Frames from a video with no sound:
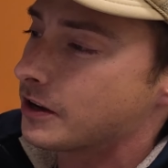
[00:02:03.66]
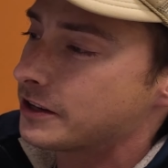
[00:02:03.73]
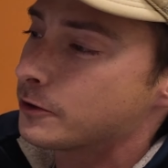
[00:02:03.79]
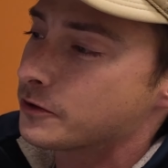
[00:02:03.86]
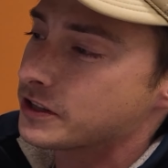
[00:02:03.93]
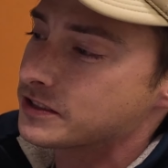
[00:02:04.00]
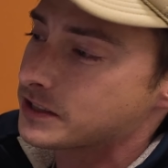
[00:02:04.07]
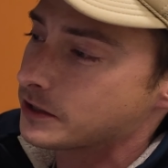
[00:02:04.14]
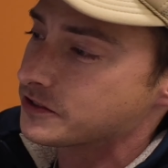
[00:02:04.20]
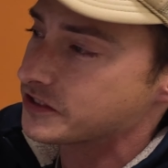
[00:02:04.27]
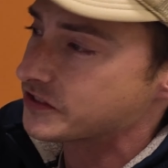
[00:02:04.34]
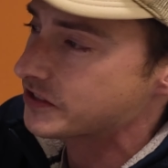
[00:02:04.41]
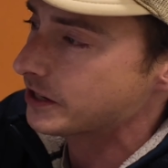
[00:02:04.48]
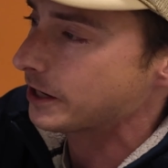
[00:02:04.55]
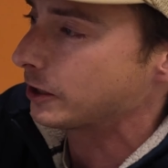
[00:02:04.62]
I know that sounds
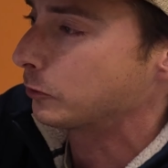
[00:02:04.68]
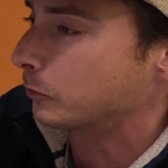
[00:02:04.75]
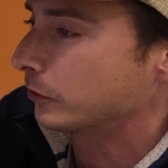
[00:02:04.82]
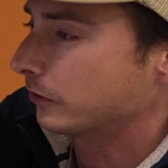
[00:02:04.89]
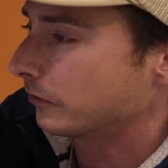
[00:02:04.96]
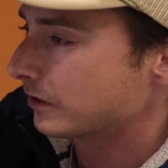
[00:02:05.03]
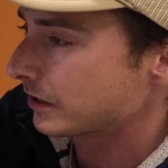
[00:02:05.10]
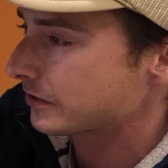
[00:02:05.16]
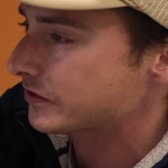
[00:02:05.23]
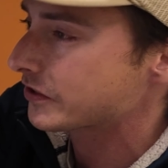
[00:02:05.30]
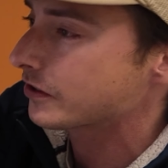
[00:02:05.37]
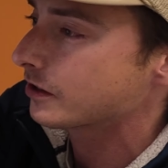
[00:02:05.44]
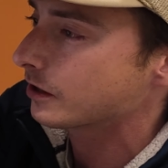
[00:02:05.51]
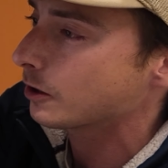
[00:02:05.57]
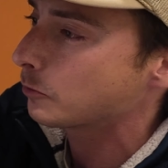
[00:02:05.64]
insane, but that's
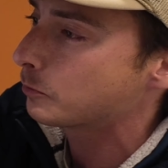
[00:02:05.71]
a